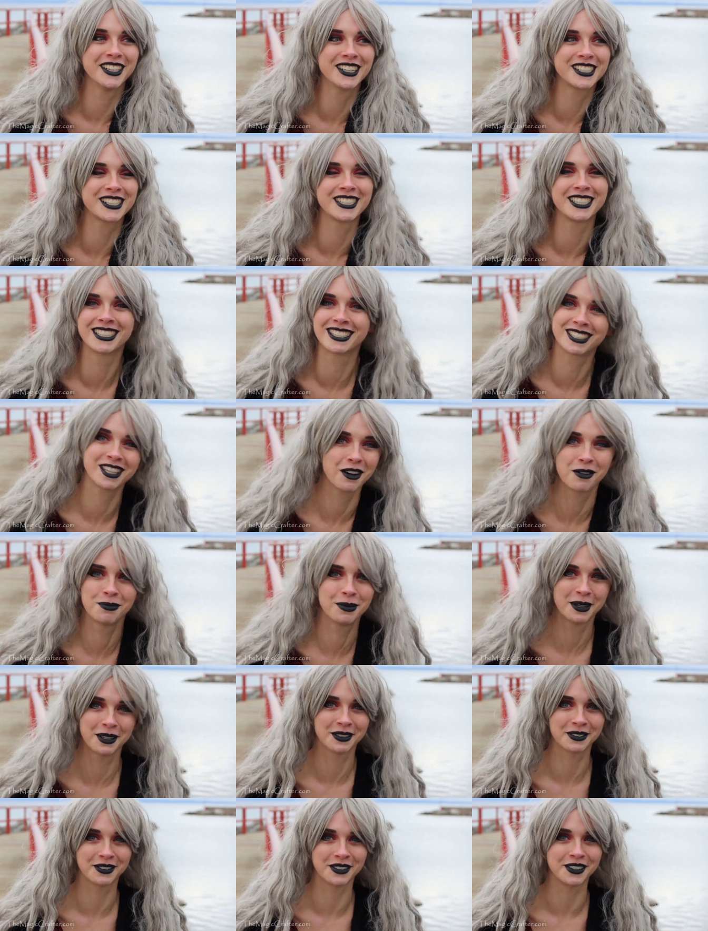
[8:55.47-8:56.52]
looks. It's so
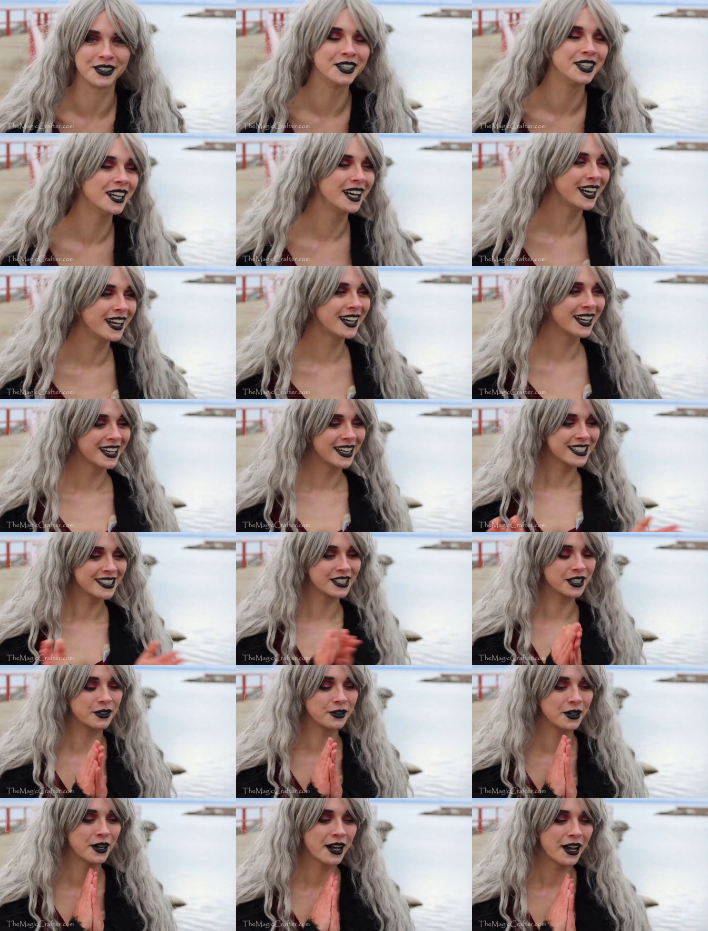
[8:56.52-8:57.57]
beautiful.
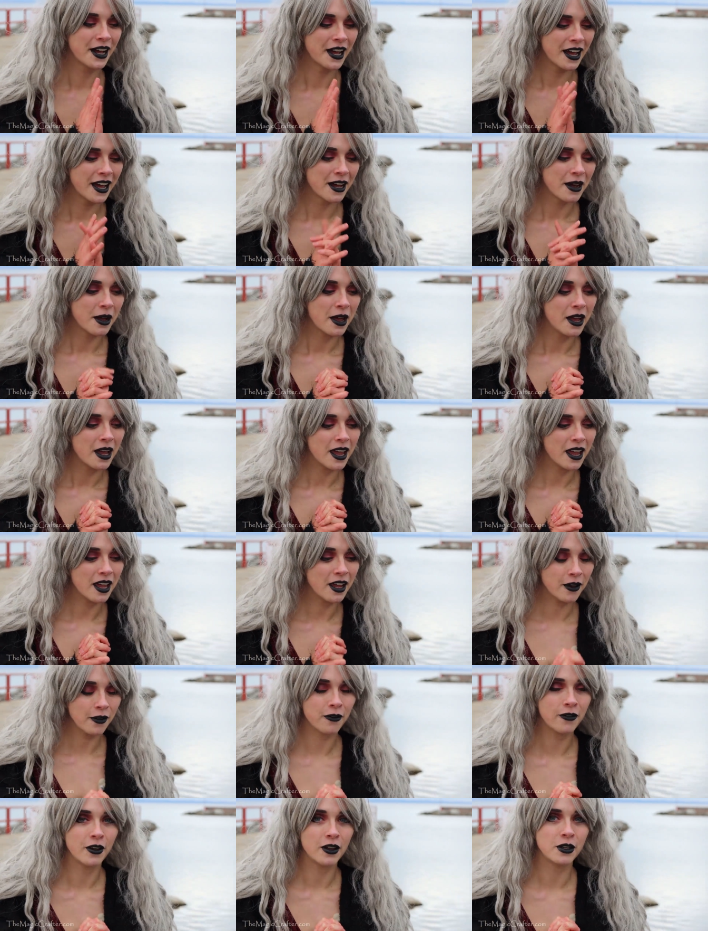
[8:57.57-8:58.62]
So
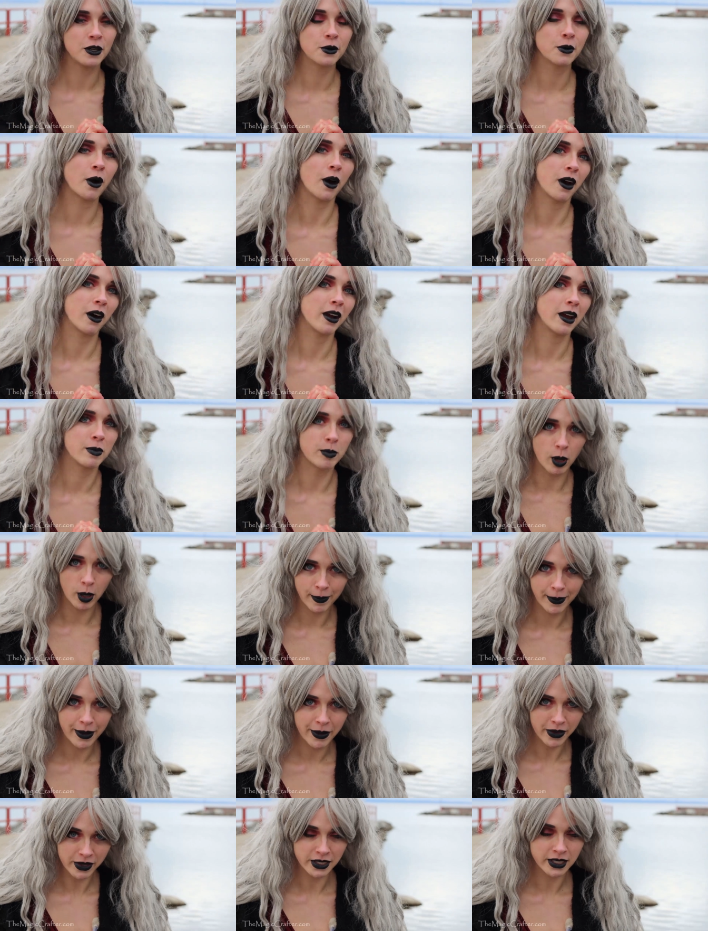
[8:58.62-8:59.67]
if you are a
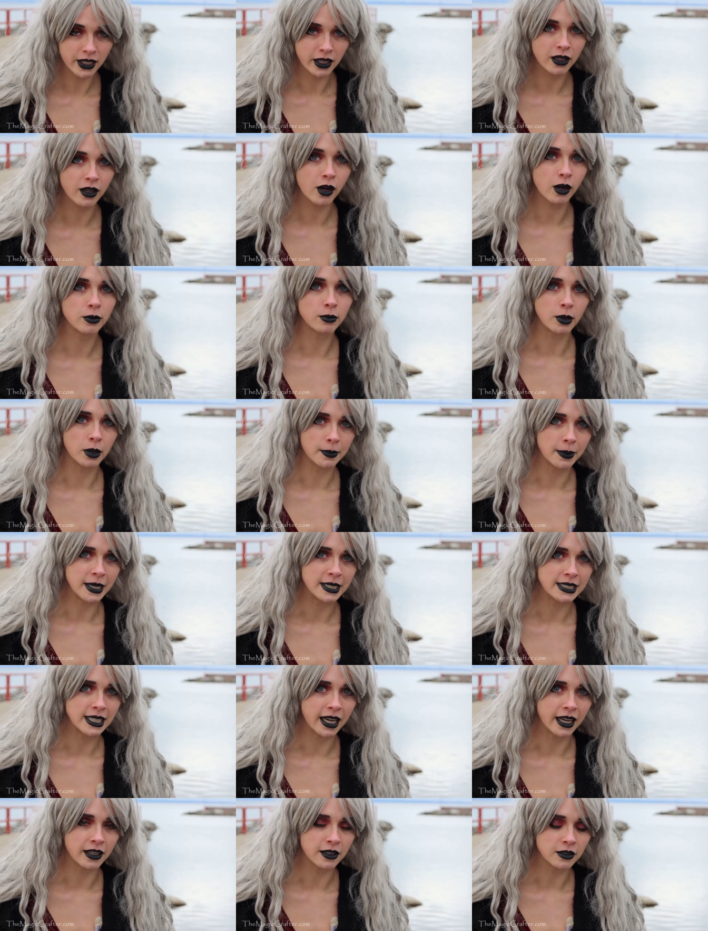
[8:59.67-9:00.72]
mermaid with a silicone
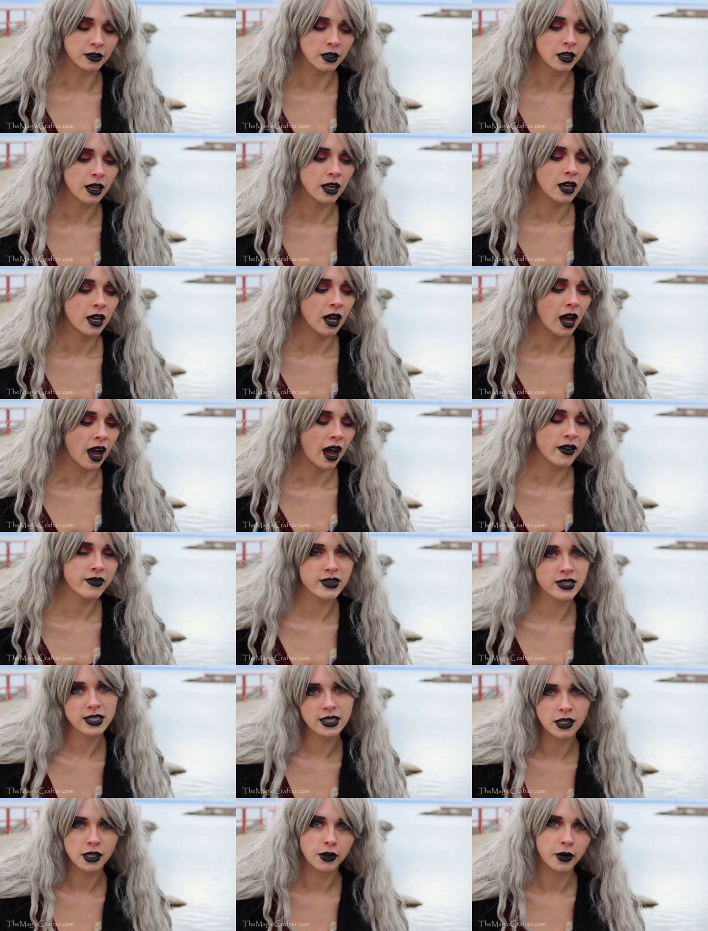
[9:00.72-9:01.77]
mermaid tail,
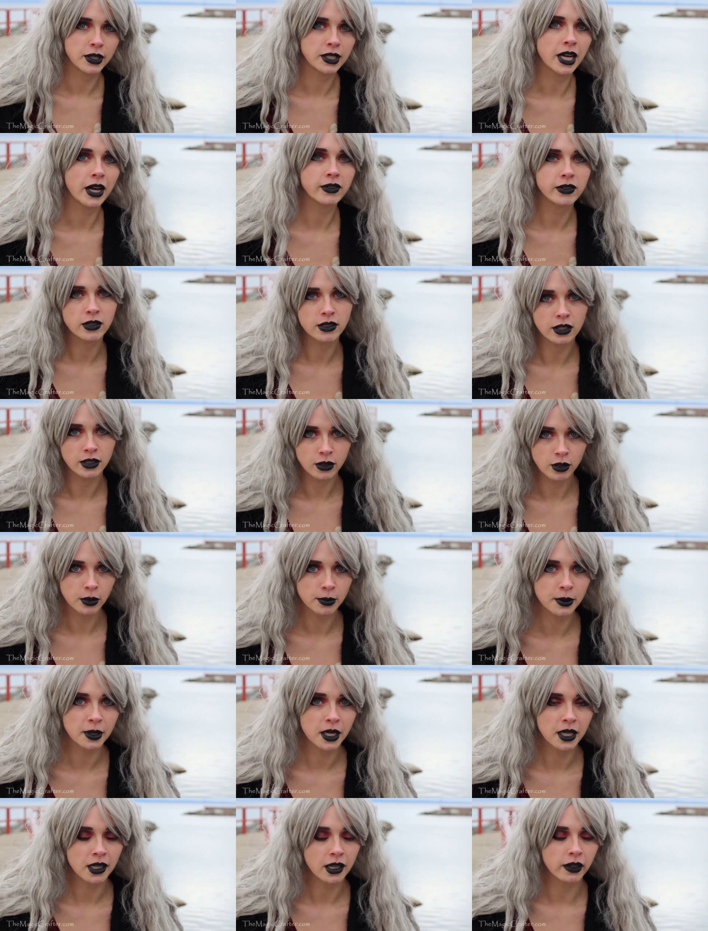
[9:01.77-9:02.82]
obviously you're going to have to use a
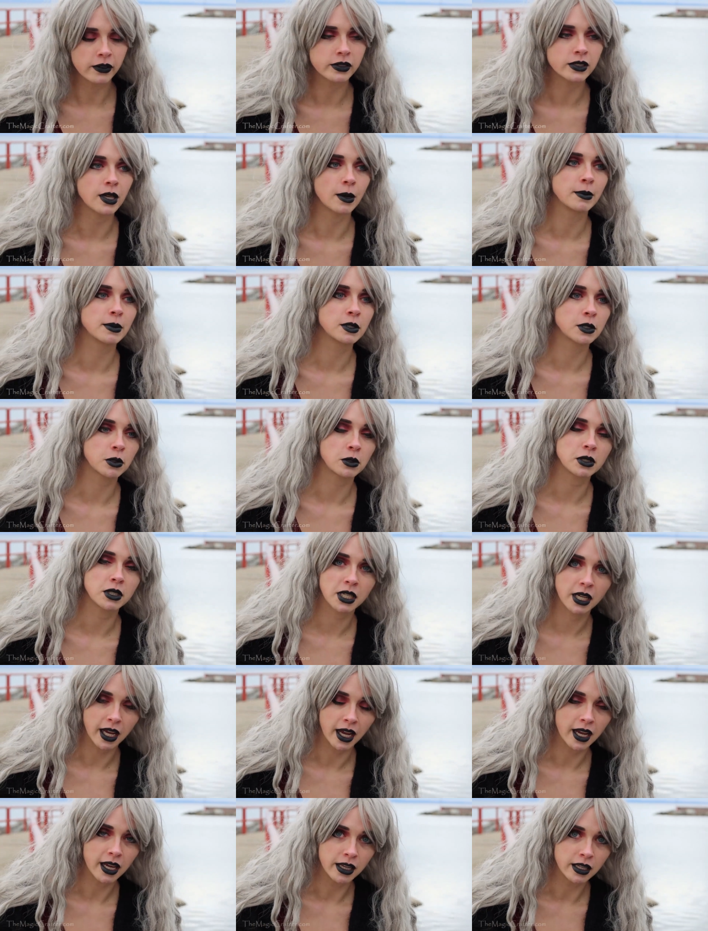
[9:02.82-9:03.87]
lubricant of some sort
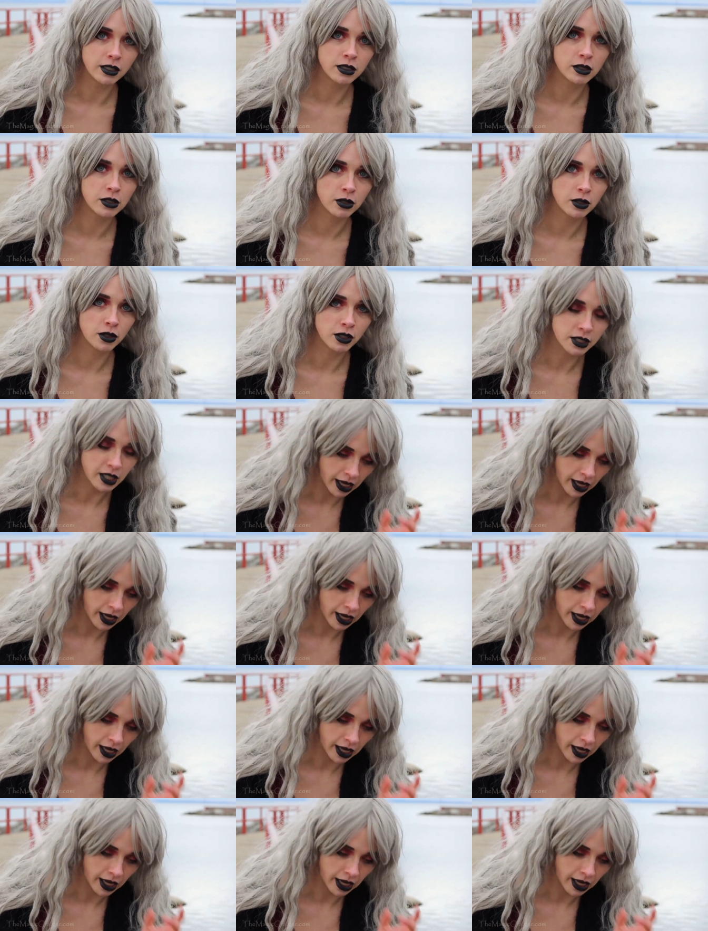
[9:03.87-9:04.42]
to get into your